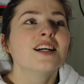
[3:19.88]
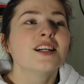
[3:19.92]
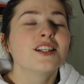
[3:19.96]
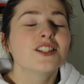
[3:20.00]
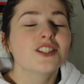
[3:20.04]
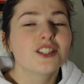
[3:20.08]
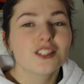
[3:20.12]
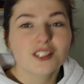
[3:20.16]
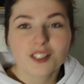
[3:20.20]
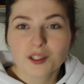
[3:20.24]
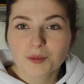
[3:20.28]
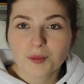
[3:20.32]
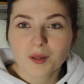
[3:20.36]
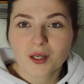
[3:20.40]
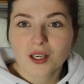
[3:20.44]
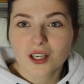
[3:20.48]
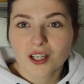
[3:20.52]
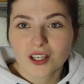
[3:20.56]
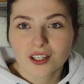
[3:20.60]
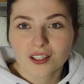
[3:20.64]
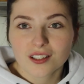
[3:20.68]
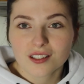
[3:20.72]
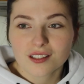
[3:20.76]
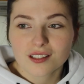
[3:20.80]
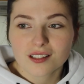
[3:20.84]
just
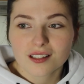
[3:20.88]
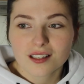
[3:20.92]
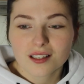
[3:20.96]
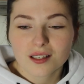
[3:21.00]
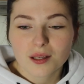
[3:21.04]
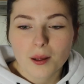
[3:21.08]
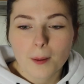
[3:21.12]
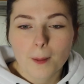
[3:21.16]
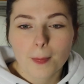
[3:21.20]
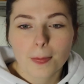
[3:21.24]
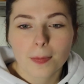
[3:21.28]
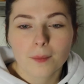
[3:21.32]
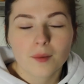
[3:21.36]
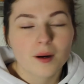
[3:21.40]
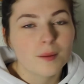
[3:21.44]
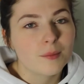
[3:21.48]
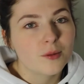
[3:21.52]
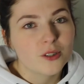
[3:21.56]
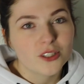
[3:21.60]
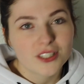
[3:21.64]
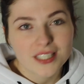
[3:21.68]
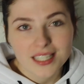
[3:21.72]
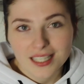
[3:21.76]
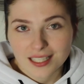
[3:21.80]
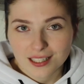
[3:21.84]
because my
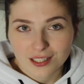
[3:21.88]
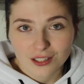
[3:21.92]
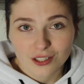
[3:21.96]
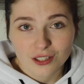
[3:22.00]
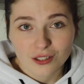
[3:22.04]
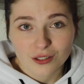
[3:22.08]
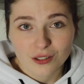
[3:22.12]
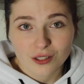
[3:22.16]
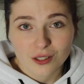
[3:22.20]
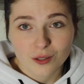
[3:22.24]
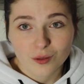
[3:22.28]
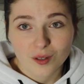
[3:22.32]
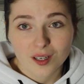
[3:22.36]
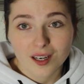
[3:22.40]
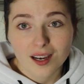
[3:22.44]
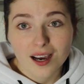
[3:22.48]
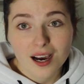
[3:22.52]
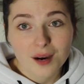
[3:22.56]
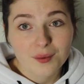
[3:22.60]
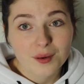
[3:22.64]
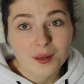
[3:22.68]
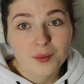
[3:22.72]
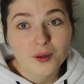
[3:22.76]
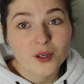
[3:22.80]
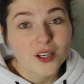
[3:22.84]
body isn't used to it
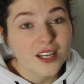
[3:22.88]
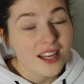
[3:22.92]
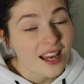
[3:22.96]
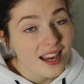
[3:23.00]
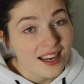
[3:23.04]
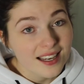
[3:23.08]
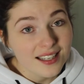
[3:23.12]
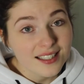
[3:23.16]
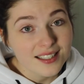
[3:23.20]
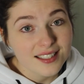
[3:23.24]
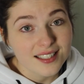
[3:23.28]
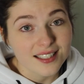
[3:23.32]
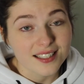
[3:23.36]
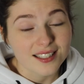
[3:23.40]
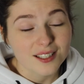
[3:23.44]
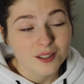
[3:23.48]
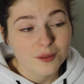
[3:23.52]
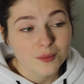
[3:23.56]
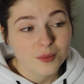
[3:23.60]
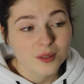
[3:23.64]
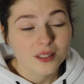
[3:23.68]
and my body hates it,